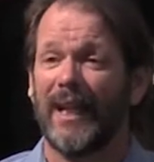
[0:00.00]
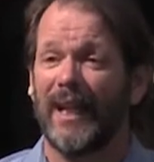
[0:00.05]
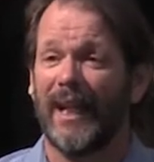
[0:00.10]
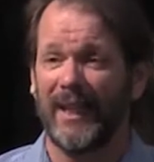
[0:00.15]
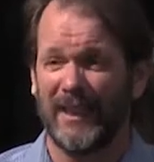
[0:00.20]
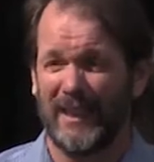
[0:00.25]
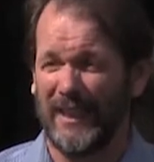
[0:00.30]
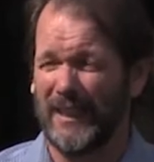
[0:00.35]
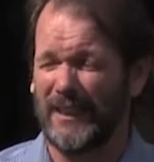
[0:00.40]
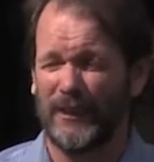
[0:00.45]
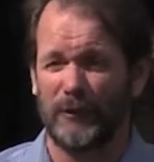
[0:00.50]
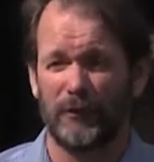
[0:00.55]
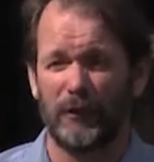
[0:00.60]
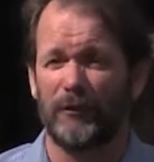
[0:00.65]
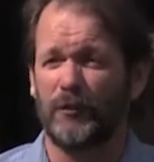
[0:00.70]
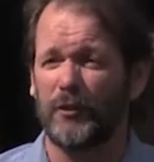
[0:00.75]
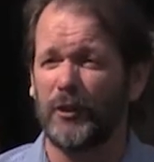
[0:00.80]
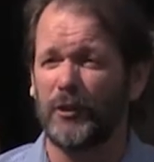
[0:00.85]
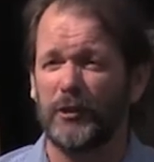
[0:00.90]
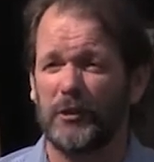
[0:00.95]
and that he
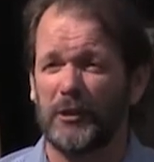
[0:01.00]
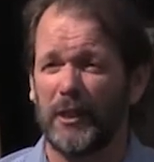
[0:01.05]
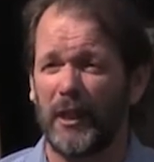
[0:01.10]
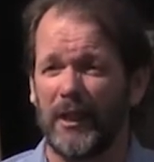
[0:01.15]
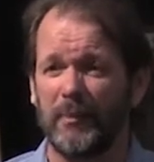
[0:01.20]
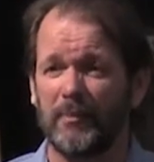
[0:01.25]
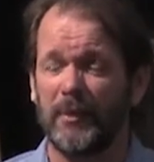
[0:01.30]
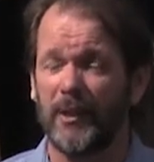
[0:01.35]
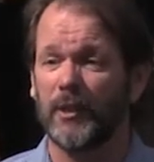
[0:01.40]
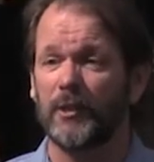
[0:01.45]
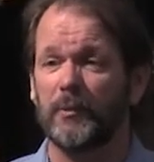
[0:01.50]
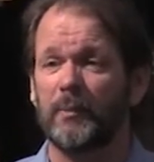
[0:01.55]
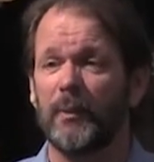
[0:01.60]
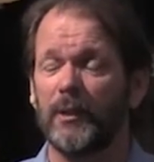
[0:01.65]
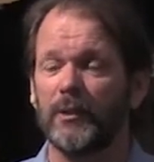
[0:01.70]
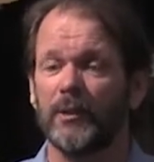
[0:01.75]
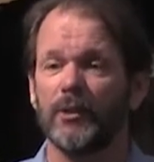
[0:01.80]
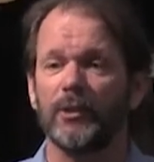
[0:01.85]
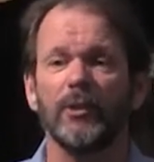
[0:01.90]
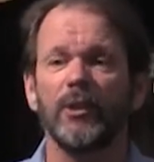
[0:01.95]
refused to let me in his
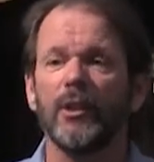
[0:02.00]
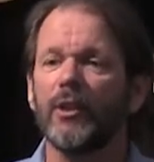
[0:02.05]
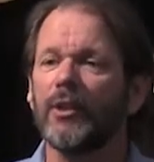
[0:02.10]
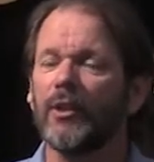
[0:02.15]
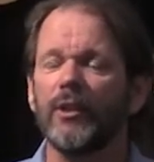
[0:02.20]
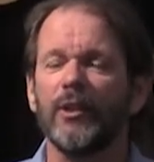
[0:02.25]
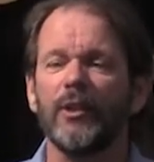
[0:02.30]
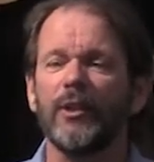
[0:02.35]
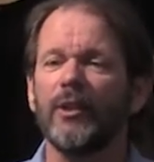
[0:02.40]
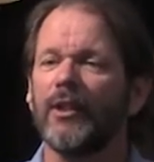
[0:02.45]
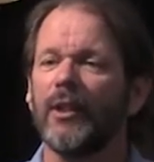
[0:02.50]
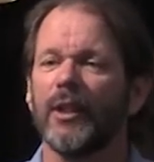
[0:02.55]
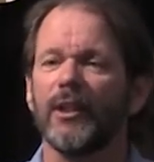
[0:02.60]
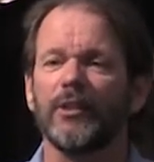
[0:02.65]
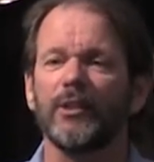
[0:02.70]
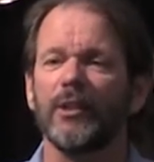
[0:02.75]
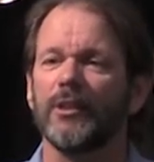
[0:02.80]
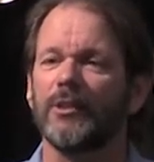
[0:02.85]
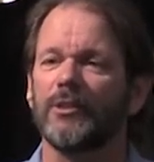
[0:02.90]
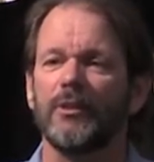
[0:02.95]
presence. No, no, no, no, no.
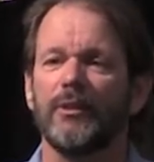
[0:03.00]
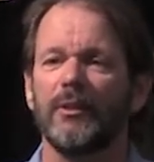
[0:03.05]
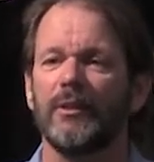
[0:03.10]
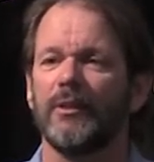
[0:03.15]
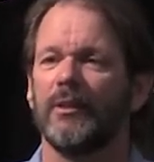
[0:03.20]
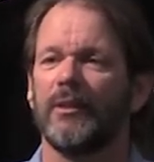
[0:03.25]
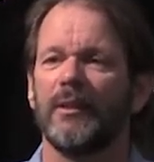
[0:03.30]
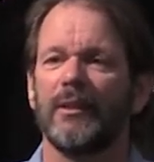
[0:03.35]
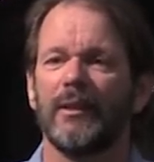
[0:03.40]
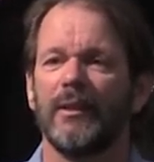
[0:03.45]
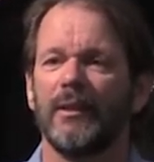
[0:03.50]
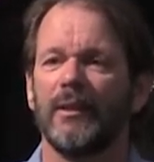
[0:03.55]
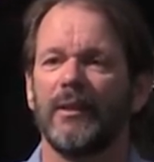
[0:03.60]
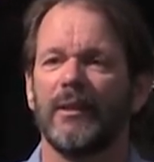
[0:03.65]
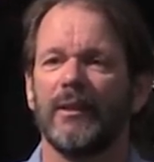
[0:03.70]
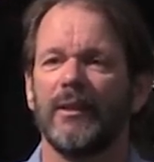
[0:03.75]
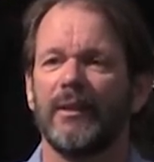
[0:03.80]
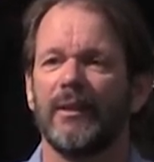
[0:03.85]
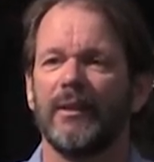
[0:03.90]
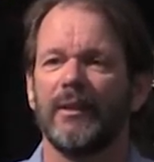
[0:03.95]
It's not true.
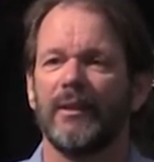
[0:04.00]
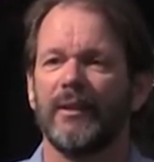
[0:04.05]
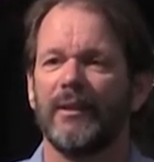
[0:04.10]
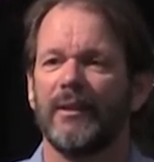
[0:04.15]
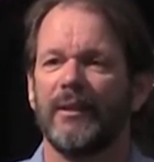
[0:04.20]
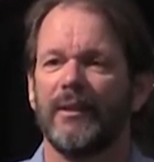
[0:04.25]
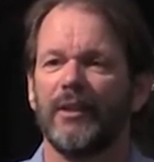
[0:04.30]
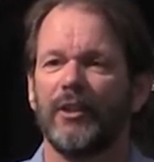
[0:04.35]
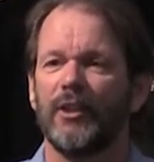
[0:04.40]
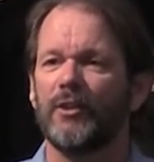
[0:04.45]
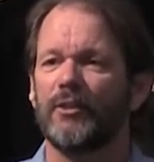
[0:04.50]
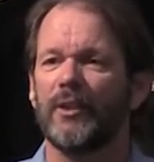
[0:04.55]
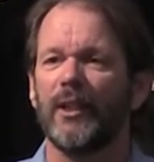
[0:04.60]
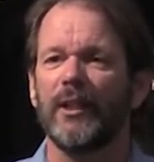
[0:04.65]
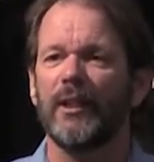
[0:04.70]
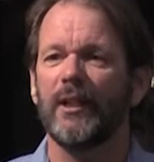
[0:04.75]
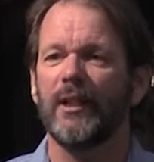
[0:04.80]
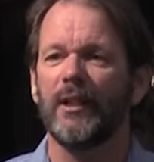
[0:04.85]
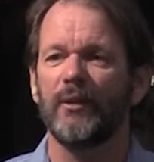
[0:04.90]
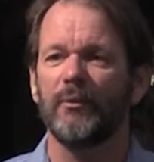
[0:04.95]
You're
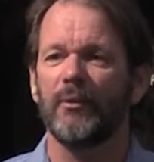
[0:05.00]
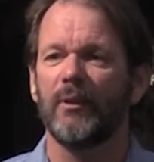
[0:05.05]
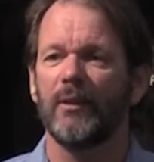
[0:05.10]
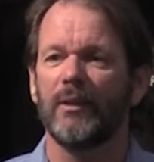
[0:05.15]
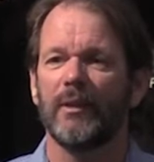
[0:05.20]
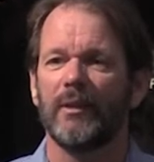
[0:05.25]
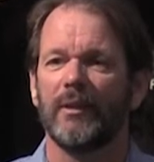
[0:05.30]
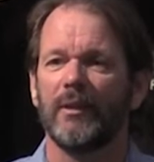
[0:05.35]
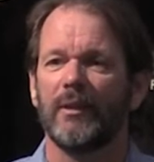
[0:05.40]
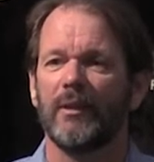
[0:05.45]
taking it wrong.